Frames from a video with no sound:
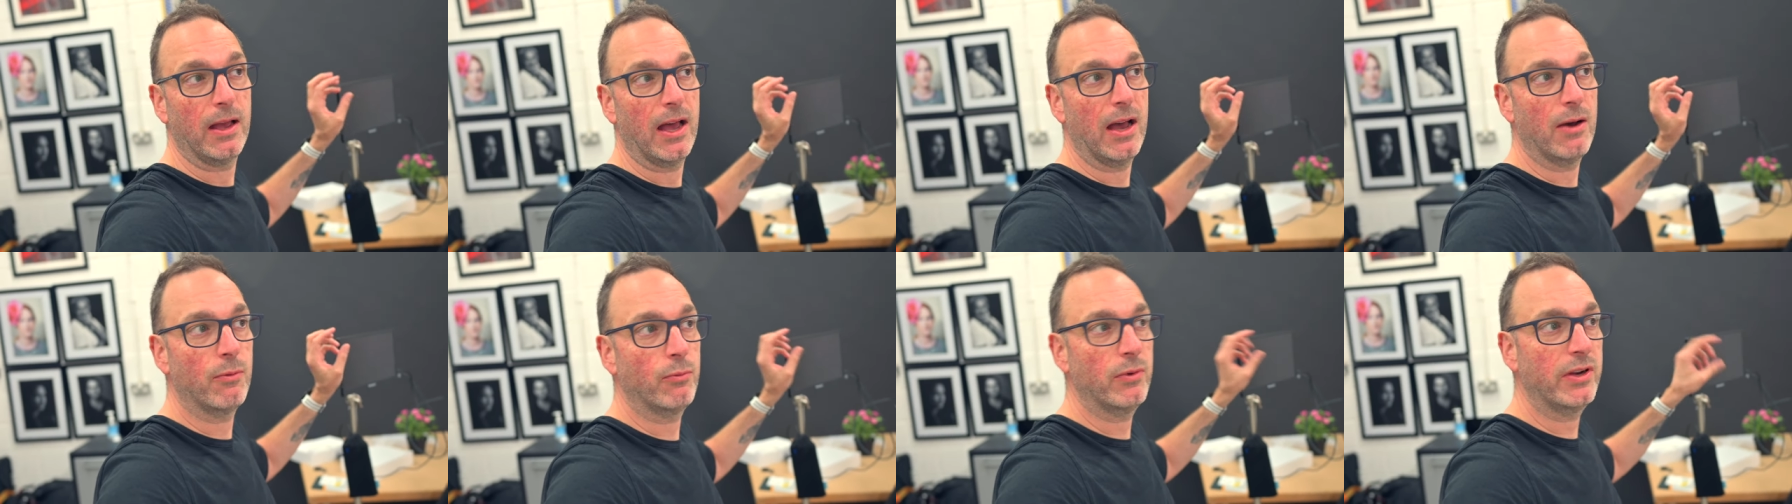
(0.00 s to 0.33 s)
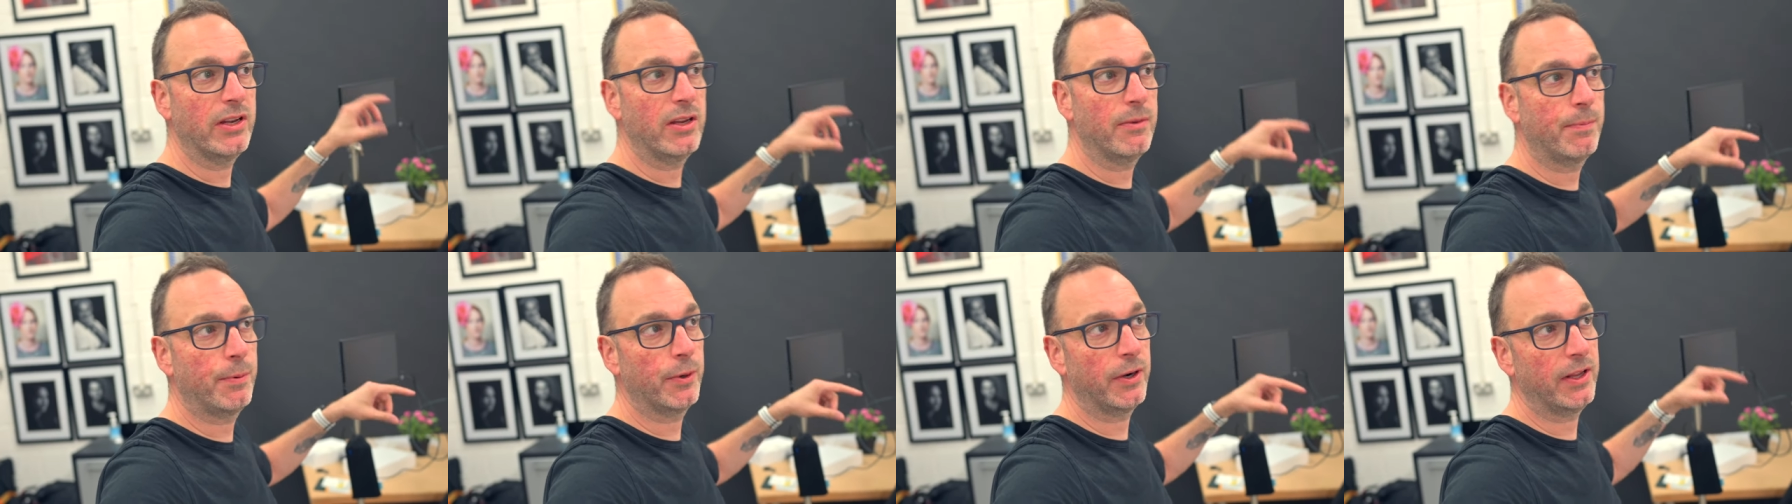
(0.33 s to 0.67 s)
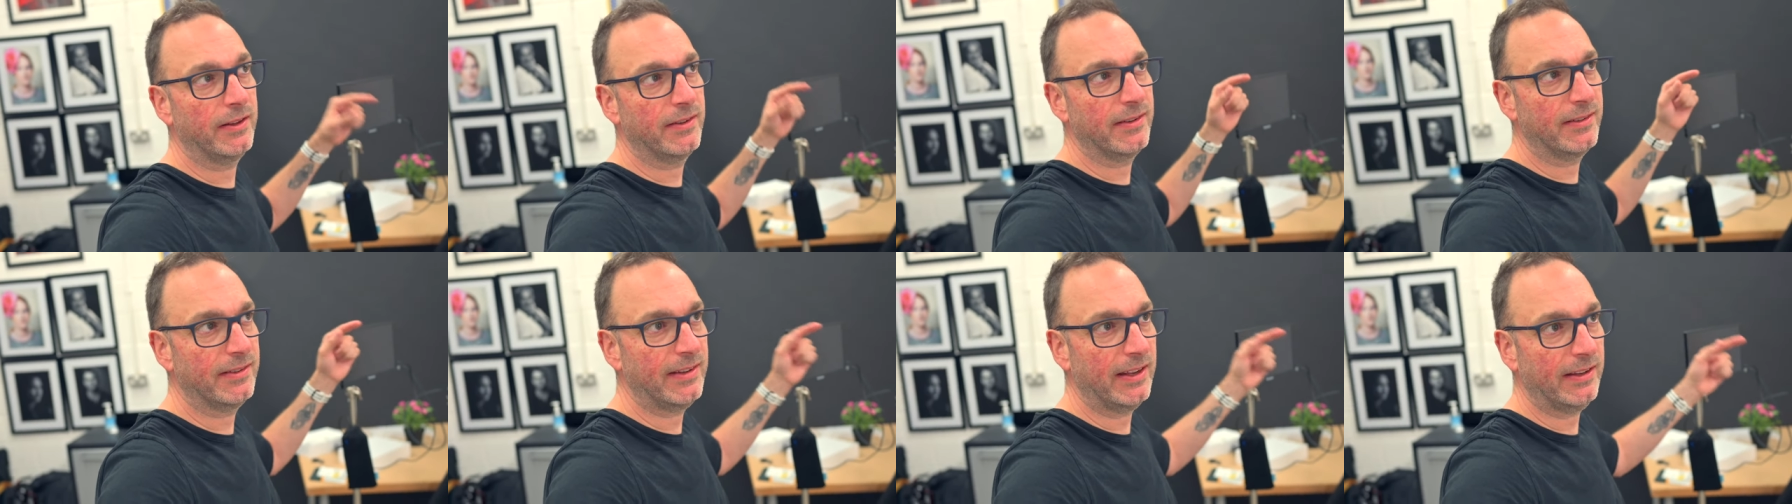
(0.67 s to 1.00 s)
And when you put it
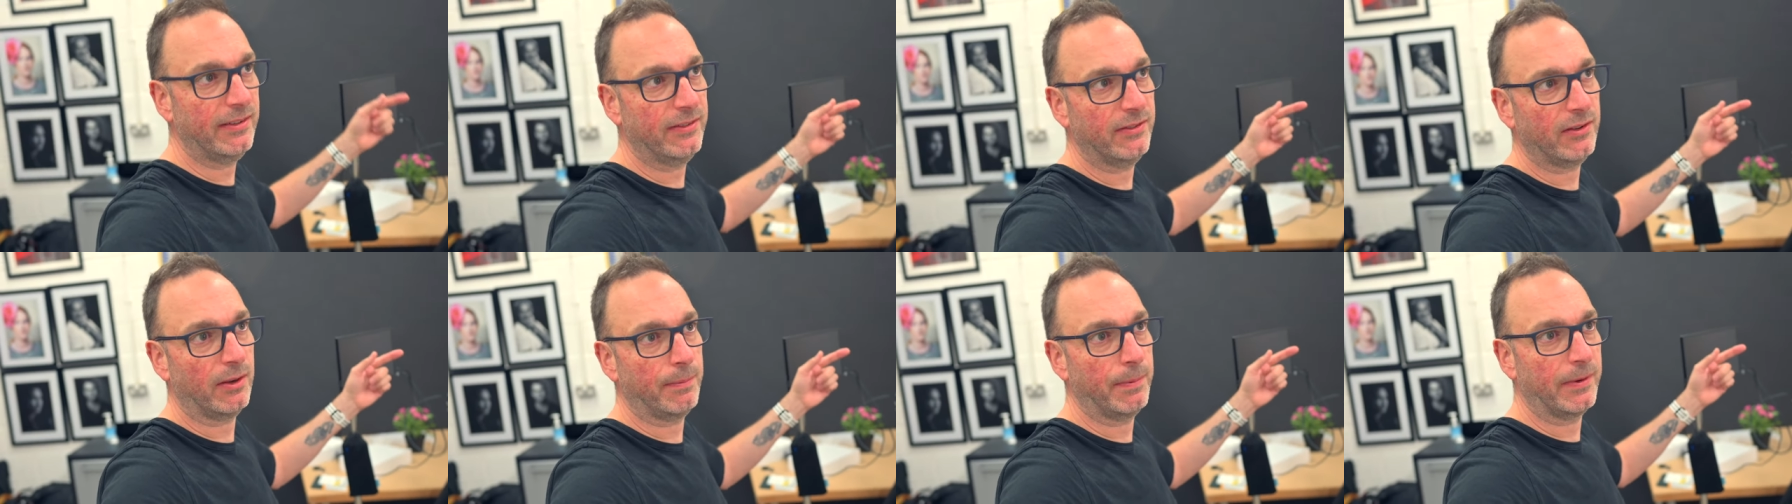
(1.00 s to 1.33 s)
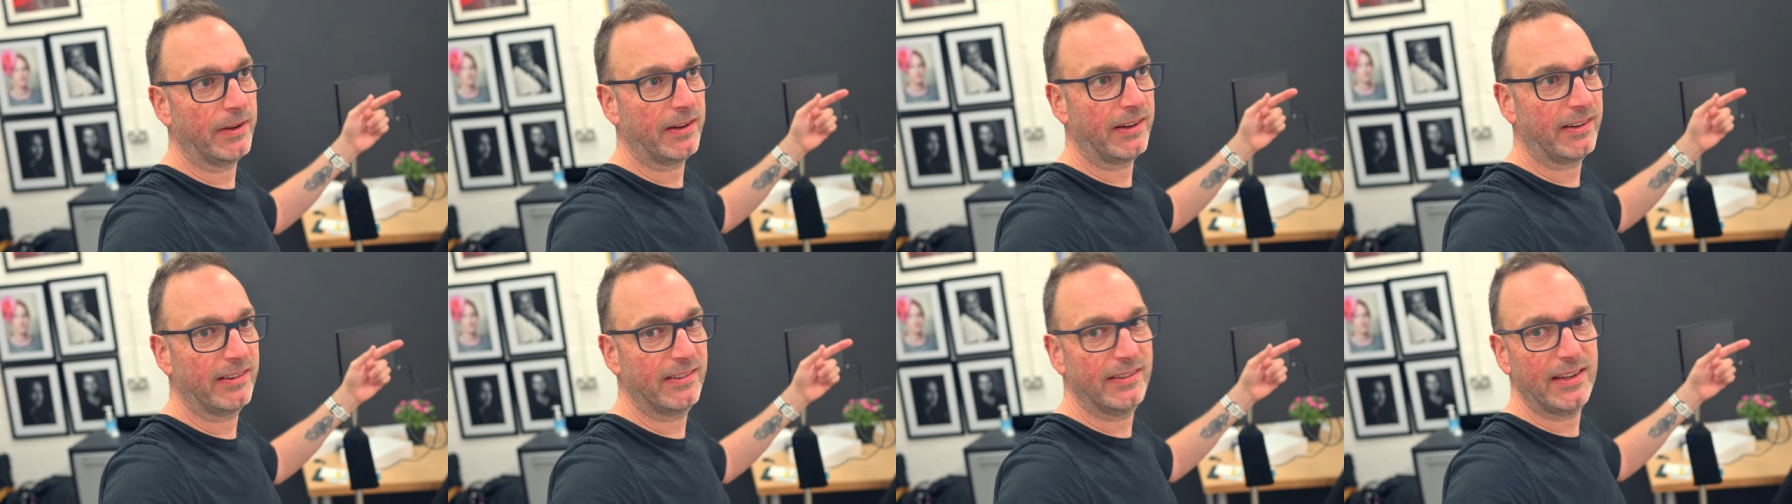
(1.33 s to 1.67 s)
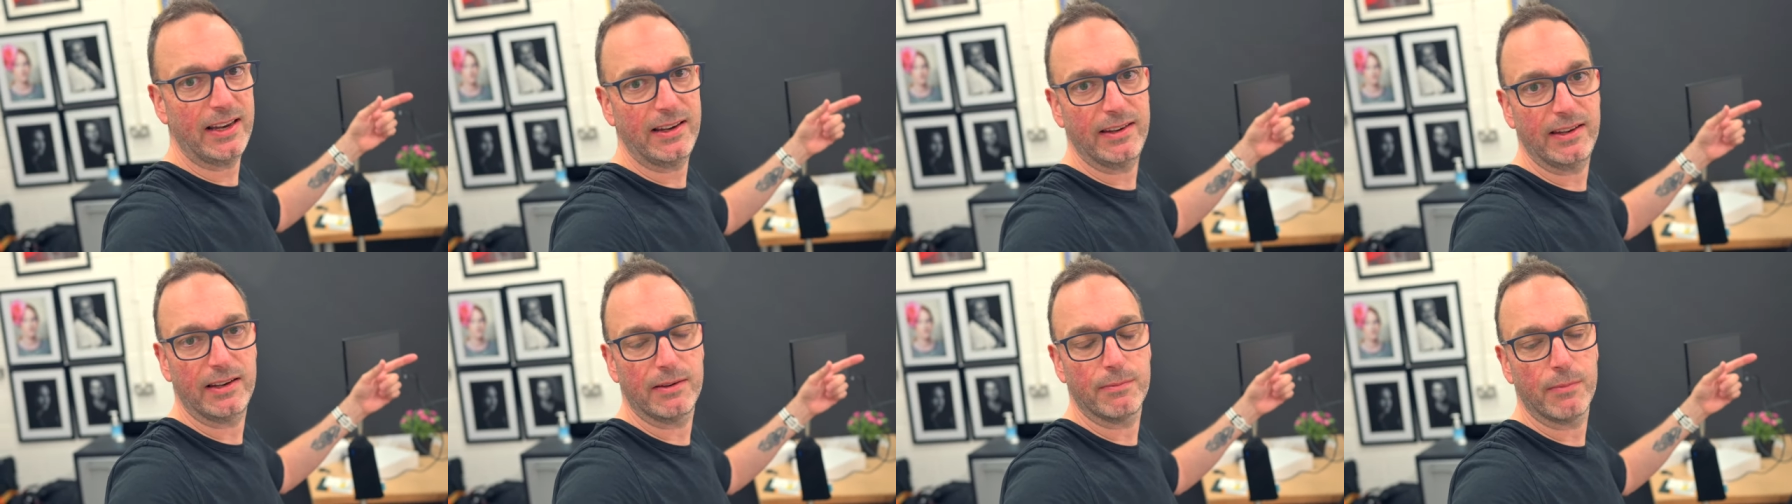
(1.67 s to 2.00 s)
into desktop
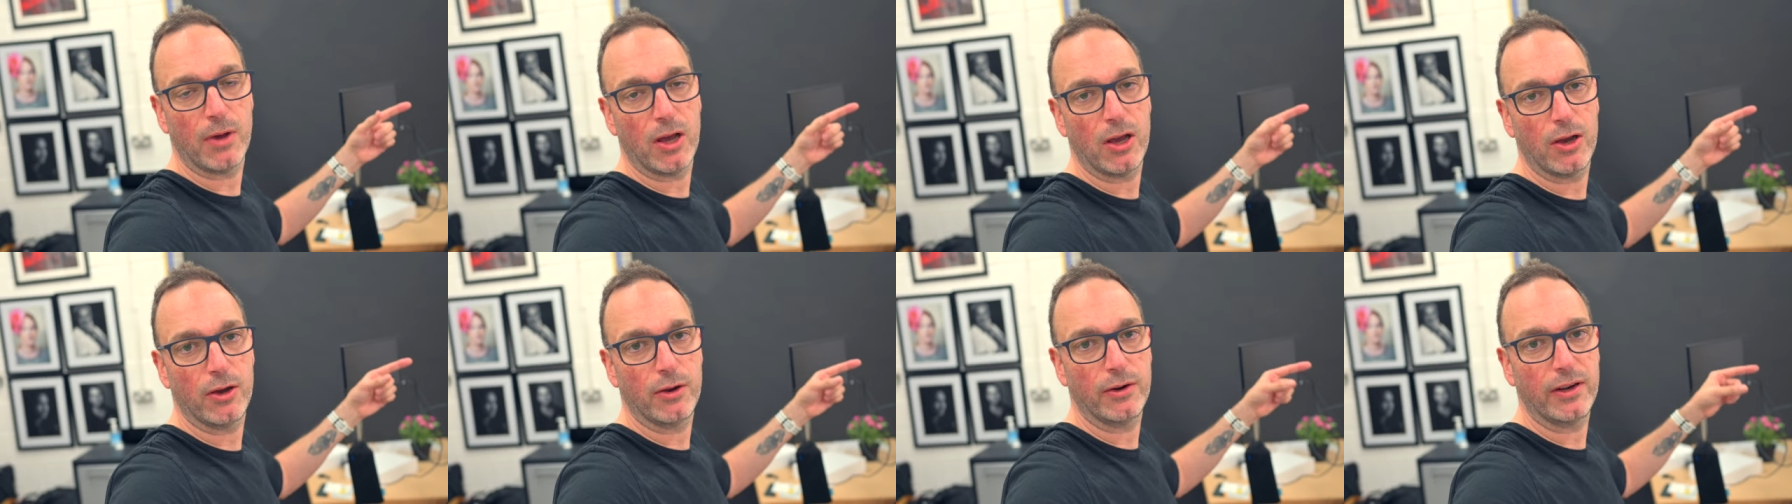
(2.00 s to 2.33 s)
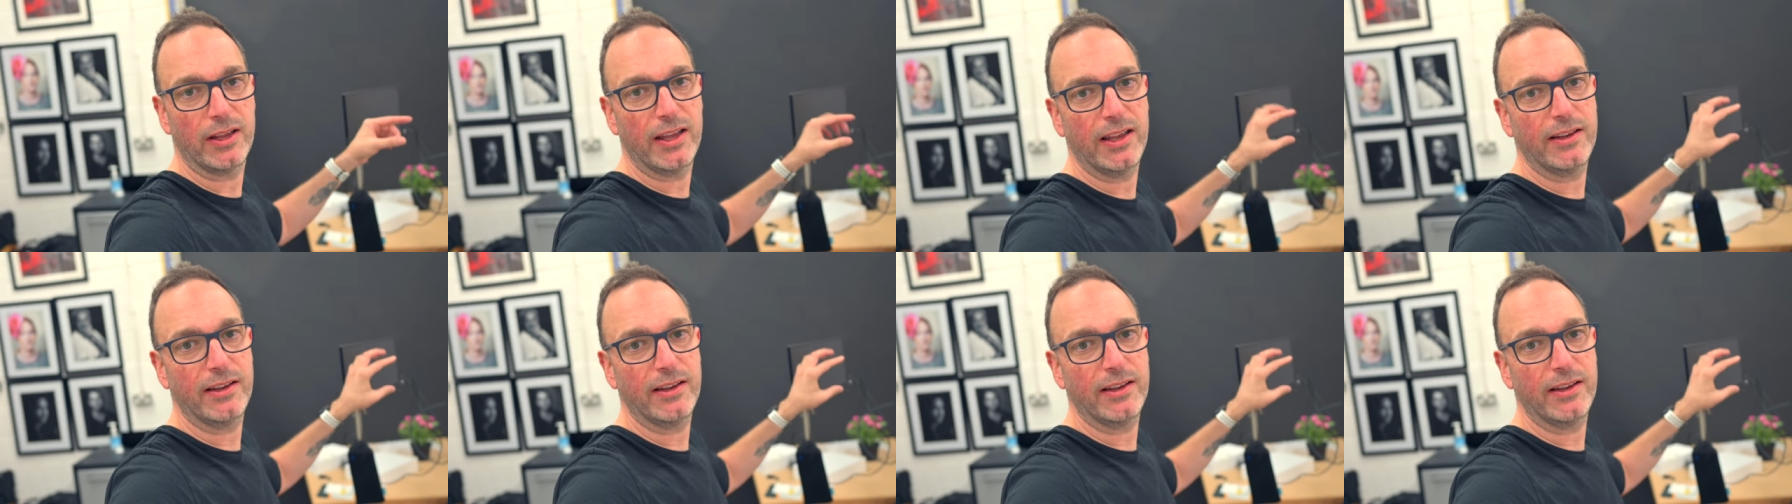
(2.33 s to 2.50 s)
extended mode,